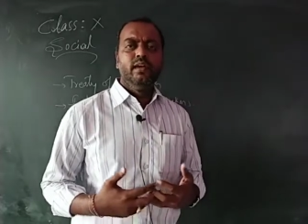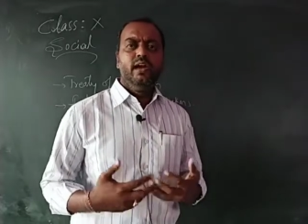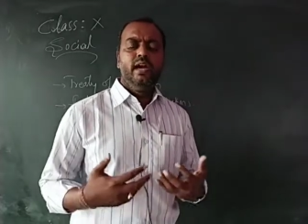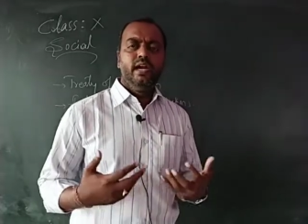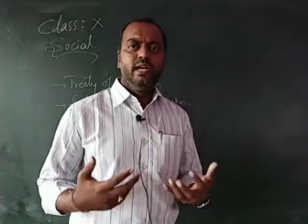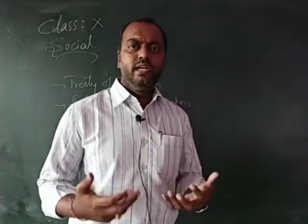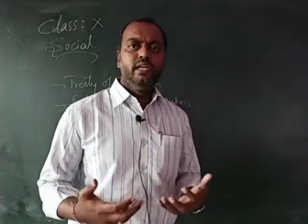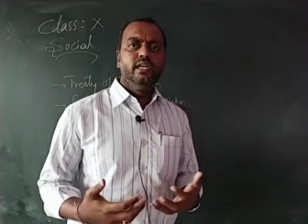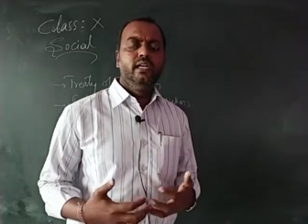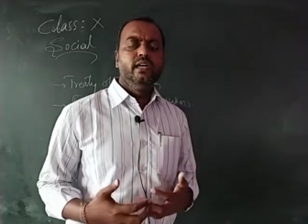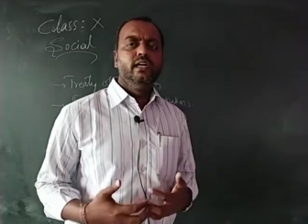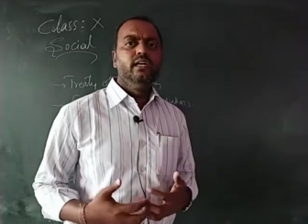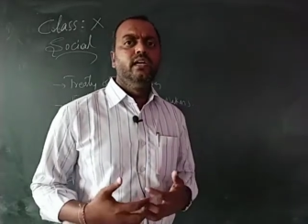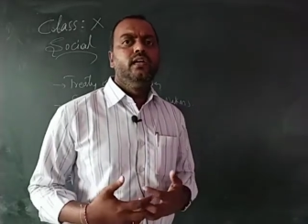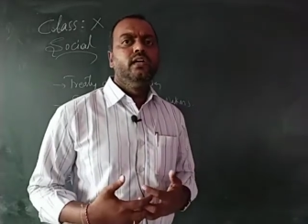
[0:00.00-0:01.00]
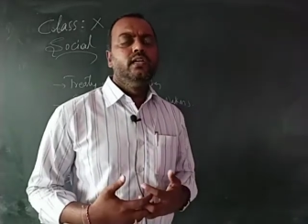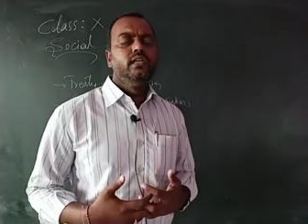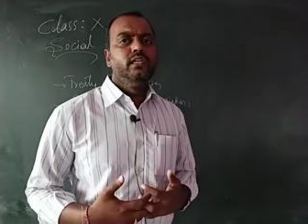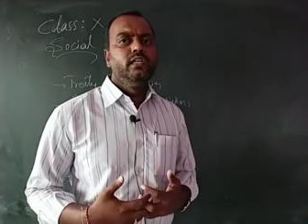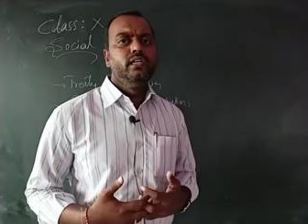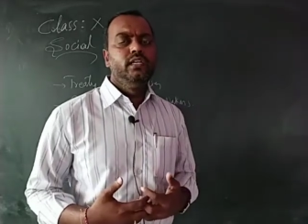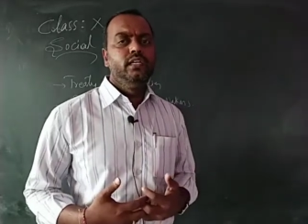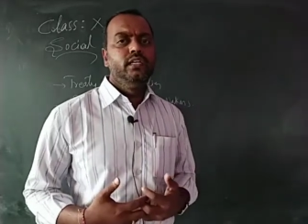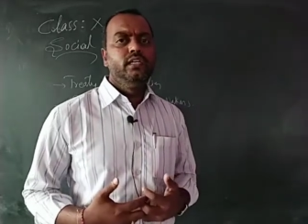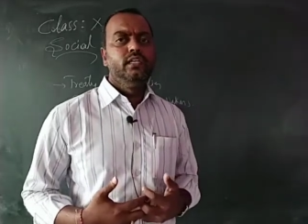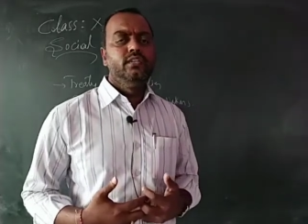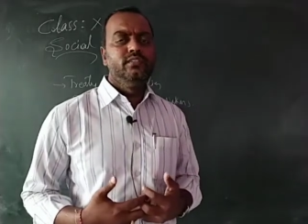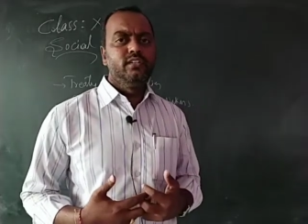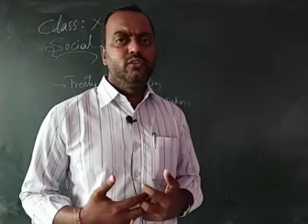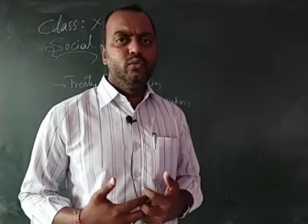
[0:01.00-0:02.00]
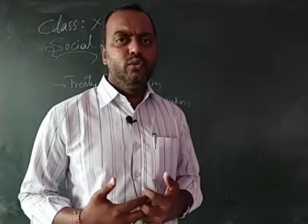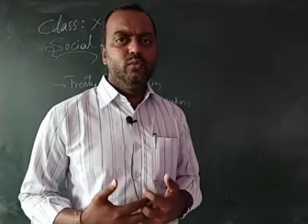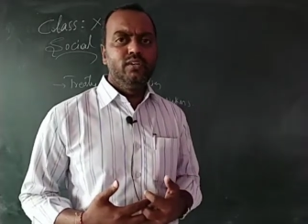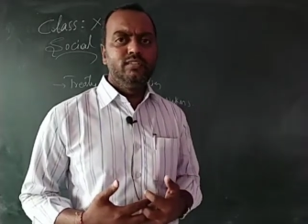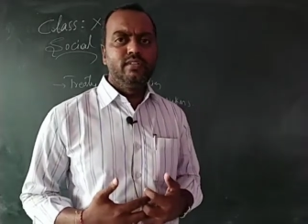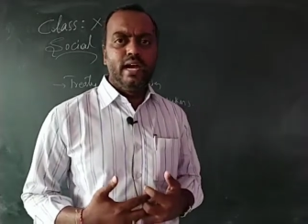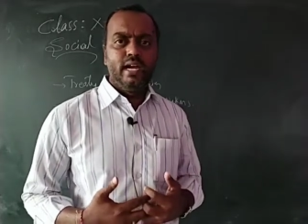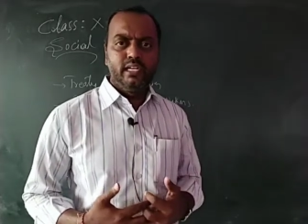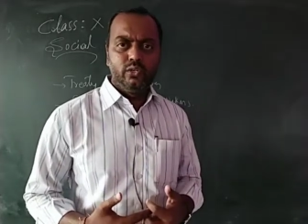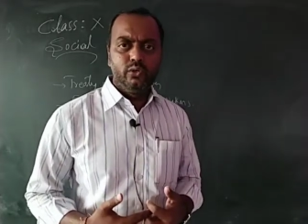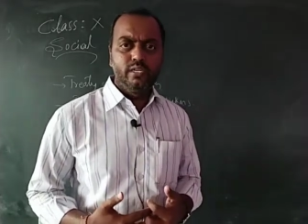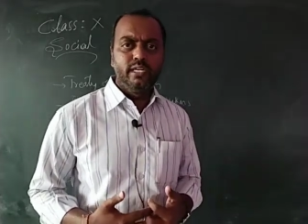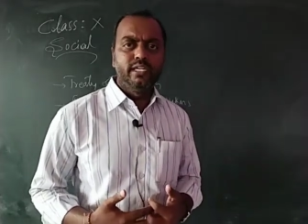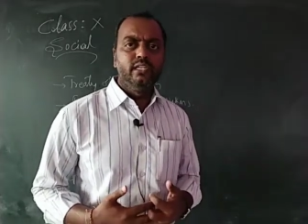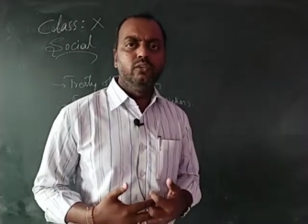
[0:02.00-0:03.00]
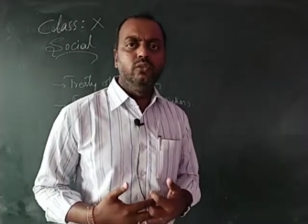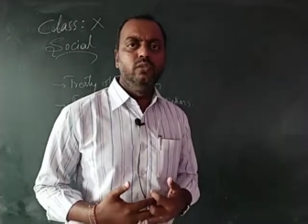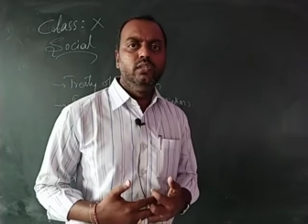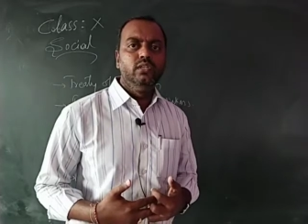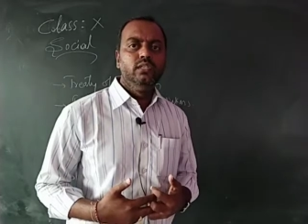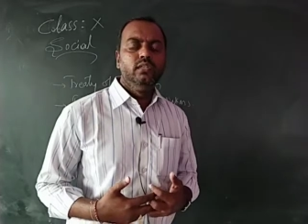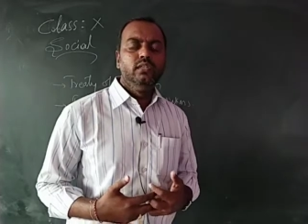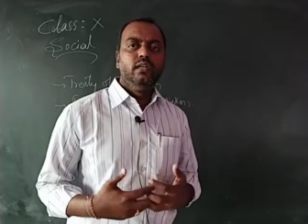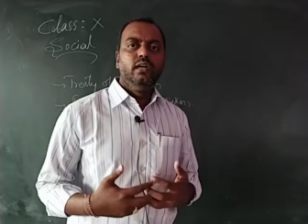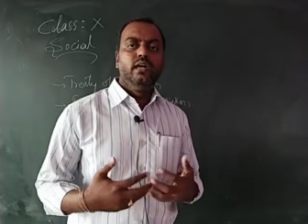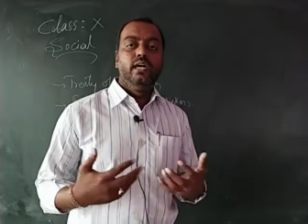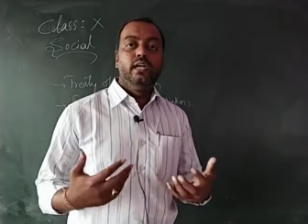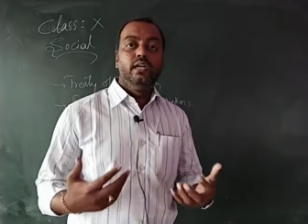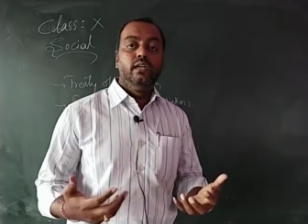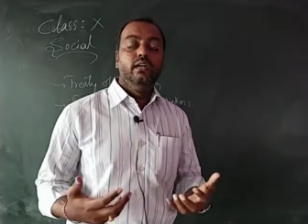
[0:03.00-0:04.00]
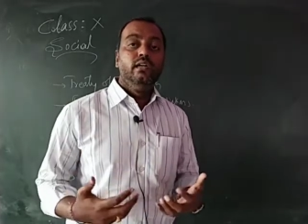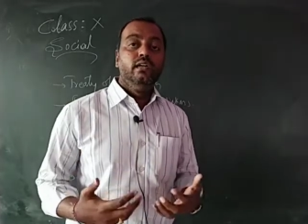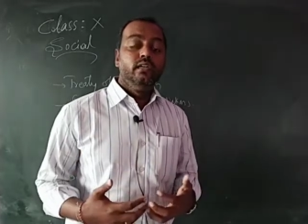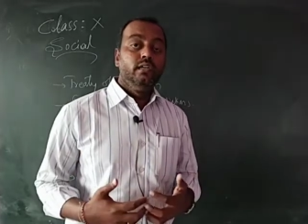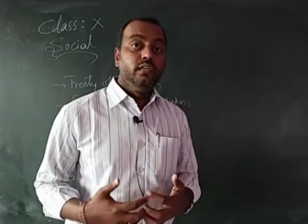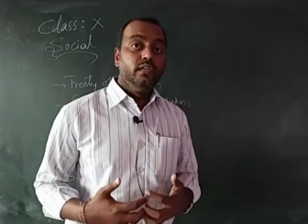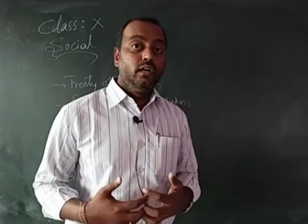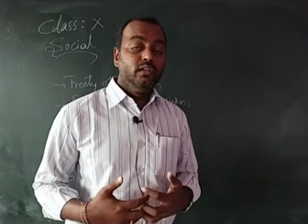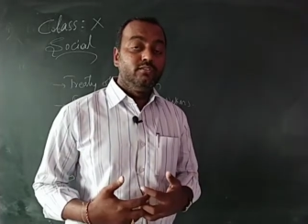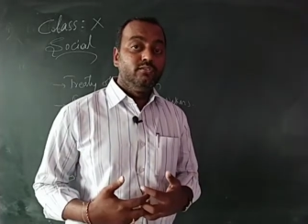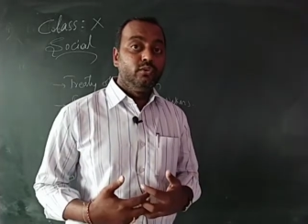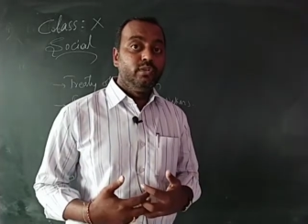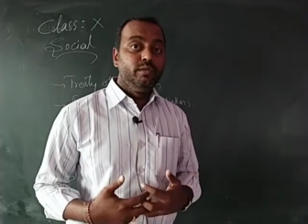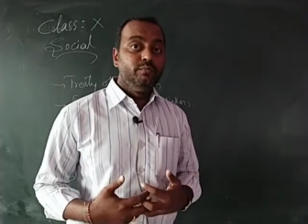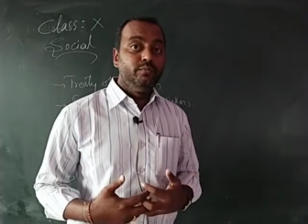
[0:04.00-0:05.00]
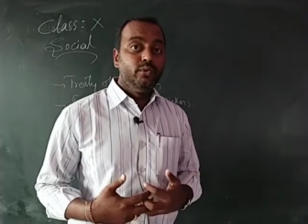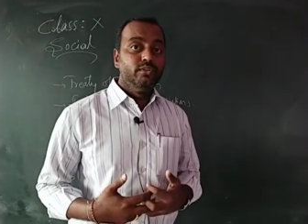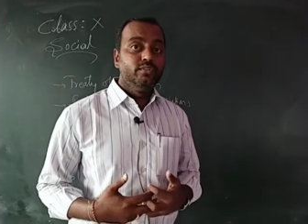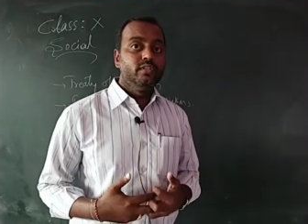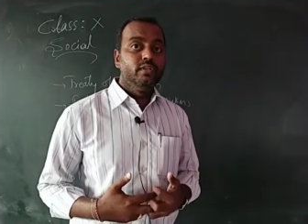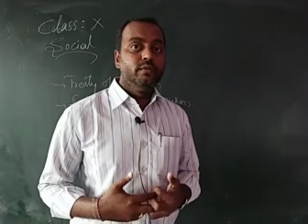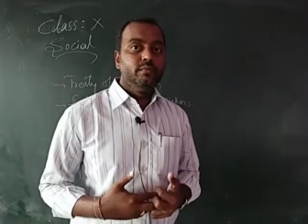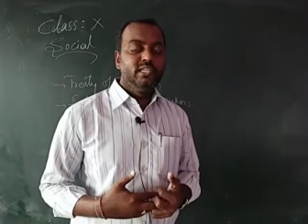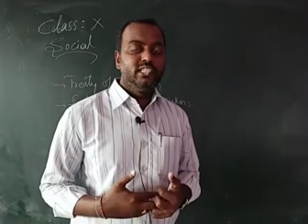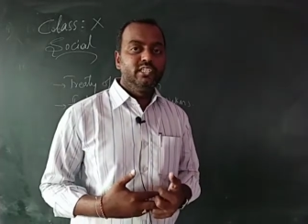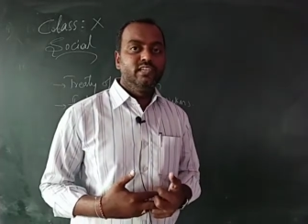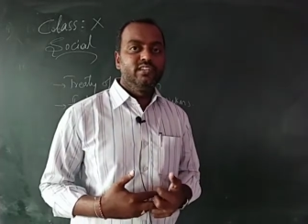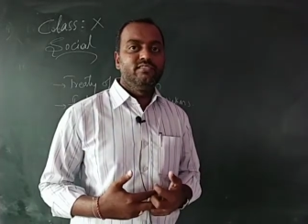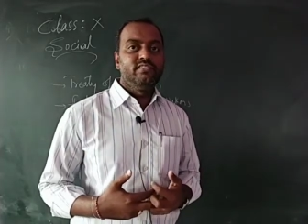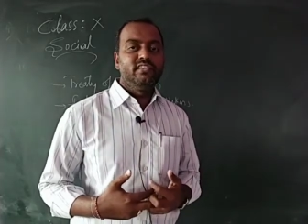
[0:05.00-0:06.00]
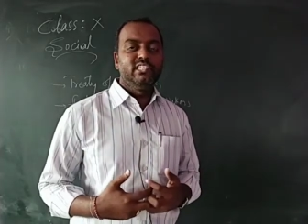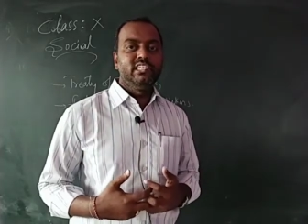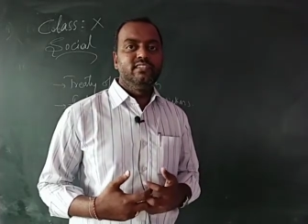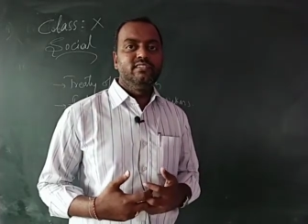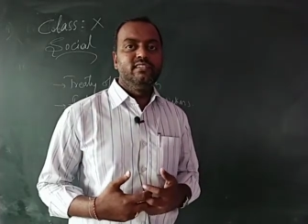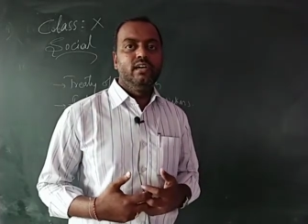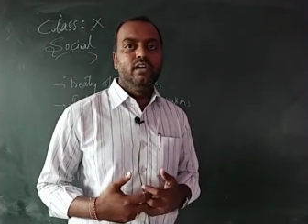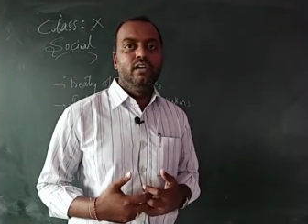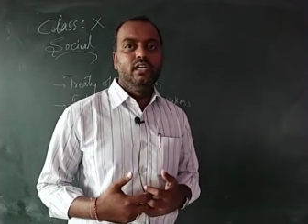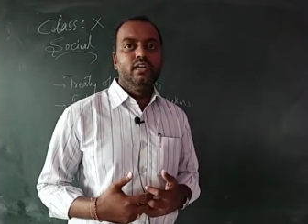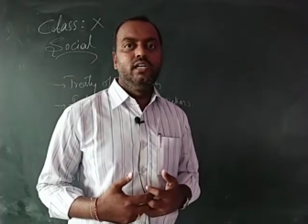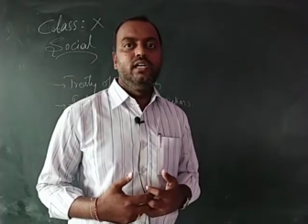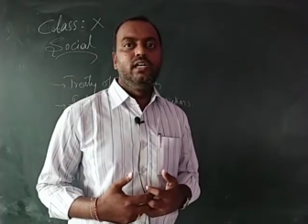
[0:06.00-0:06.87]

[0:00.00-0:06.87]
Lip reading: and his rule was the autocratic rule, and he also imposed much restrictions on